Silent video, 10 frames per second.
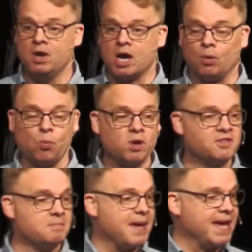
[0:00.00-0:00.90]
one of
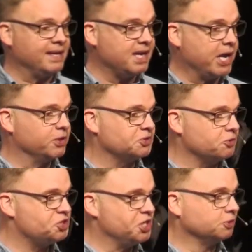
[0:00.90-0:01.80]
the main
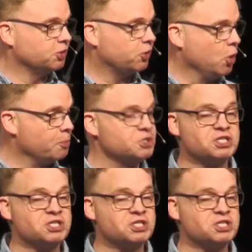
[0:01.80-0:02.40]
characters, Sheldon Cooper,